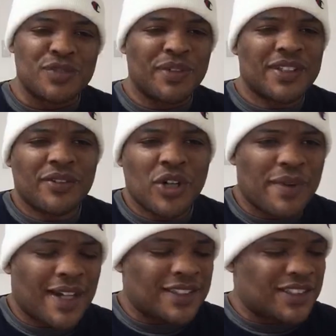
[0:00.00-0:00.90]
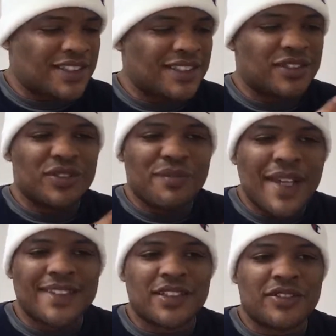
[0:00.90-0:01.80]
She's building a robot and she's just doing
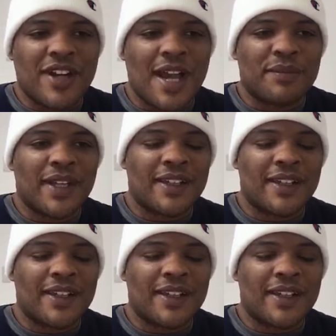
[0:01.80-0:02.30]
amazing crap.